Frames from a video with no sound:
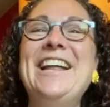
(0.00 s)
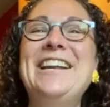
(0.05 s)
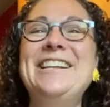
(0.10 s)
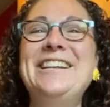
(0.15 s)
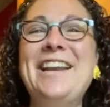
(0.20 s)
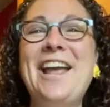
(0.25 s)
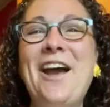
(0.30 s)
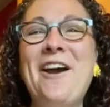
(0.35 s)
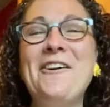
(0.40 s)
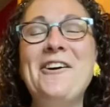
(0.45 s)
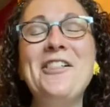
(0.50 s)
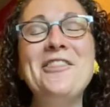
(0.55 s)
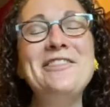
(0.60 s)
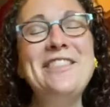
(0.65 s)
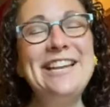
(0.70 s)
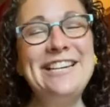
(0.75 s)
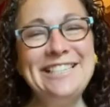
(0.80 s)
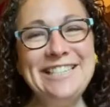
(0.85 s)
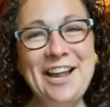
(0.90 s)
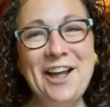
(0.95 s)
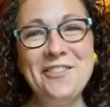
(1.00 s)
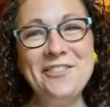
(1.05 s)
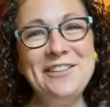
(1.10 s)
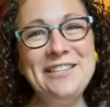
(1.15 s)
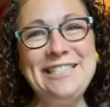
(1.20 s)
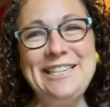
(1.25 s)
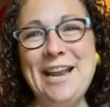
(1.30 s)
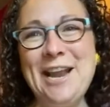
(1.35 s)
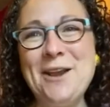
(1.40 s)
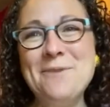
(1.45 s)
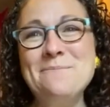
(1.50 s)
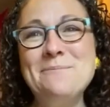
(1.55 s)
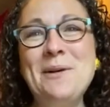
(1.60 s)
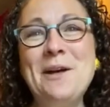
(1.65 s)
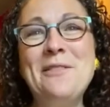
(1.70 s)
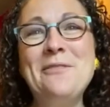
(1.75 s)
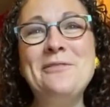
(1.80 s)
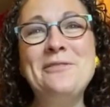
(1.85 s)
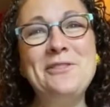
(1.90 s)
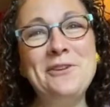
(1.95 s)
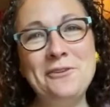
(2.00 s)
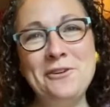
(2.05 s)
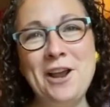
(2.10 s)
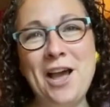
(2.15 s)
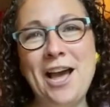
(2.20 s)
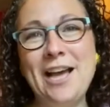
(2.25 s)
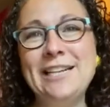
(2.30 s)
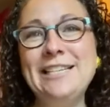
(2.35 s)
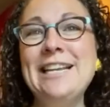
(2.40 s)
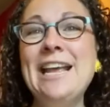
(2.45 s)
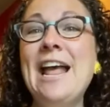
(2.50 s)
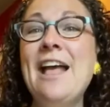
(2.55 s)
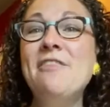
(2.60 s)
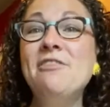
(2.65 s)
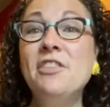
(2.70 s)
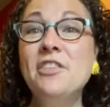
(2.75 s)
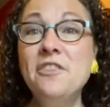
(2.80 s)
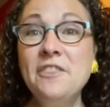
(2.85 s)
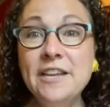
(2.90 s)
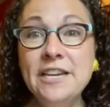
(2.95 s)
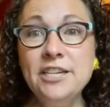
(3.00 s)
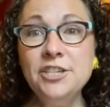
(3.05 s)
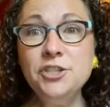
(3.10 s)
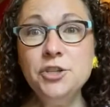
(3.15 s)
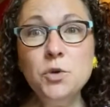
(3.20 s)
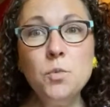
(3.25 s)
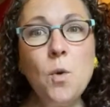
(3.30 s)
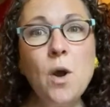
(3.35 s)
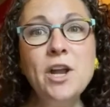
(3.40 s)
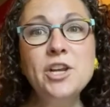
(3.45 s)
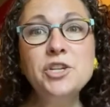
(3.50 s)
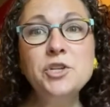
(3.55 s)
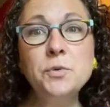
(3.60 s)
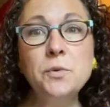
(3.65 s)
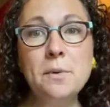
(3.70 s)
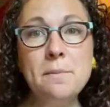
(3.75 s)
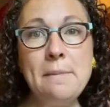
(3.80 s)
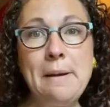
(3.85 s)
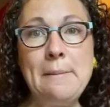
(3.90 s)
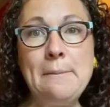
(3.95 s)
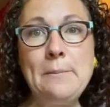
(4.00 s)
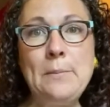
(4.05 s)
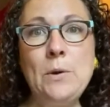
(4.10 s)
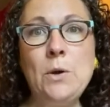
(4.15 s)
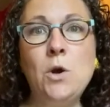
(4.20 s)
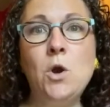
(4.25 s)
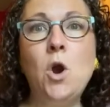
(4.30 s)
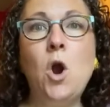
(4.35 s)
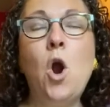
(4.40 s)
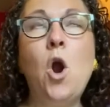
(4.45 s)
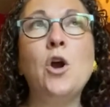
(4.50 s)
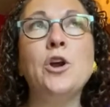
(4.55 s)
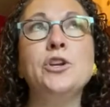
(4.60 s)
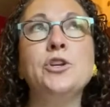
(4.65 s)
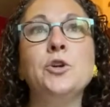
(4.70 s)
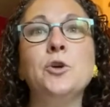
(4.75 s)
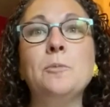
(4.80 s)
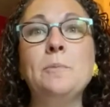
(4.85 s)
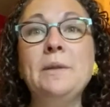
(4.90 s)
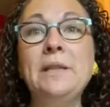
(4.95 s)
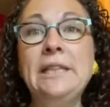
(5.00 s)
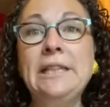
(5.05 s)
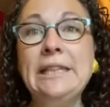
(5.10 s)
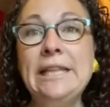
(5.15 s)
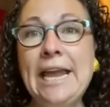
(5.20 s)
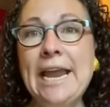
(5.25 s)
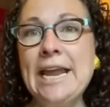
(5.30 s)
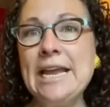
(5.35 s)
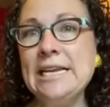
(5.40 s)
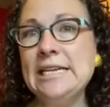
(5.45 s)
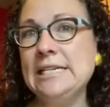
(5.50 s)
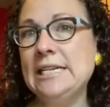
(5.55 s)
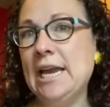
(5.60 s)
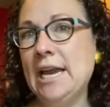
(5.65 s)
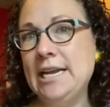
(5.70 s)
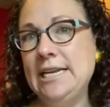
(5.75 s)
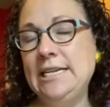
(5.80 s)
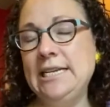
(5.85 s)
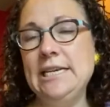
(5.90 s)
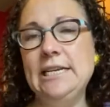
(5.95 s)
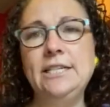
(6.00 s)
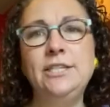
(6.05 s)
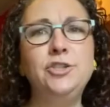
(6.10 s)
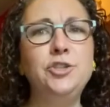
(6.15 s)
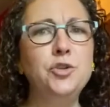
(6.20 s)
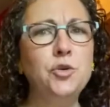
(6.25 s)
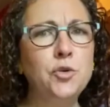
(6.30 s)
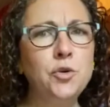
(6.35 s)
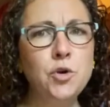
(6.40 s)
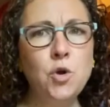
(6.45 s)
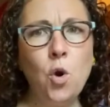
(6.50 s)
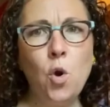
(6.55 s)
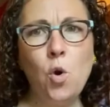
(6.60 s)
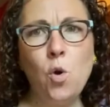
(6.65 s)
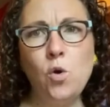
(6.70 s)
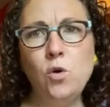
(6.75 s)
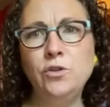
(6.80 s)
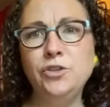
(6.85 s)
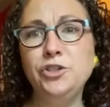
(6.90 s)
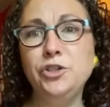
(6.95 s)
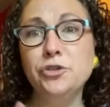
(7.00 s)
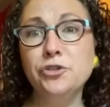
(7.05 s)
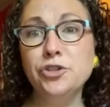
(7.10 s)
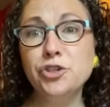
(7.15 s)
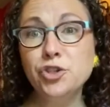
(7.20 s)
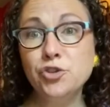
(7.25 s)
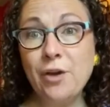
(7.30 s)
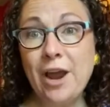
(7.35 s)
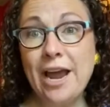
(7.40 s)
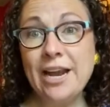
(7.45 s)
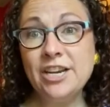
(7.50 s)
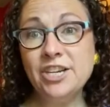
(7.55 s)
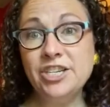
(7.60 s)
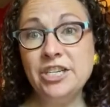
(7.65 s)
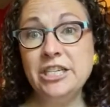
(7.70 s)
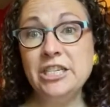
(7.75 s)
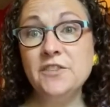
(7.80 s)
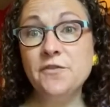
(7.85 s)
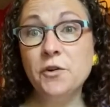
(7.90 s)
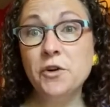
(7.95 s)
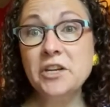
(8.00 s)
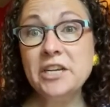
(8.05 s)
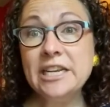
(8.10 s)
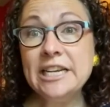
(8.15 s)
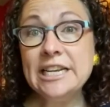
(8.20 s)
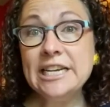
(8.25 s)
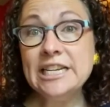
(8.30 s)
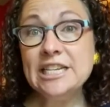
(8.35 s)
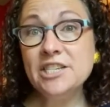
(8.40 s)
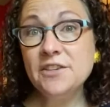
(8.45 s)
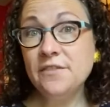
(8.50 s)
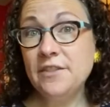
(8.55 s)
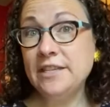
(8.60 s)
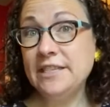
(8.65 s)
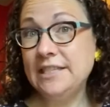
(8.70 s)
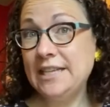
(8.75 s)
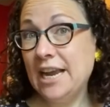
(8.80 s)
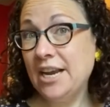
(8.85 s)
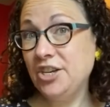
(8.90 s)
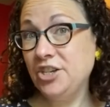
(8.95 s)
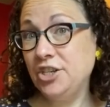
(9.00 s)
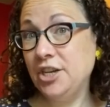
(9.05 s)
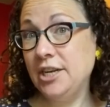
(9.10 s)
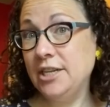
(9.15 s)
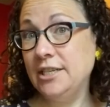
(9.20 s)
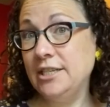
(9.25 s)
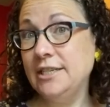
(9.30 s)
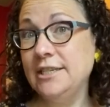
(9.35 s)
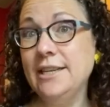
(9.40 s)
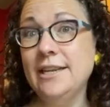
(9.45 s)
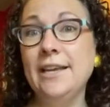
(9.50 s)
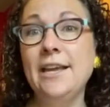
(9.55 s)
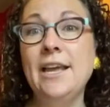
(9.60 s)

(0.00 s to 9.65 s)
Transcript: Now, they sound the same, but they're not. The things you want to remember are your planned ideas, your goals, your strategies for each of the sections.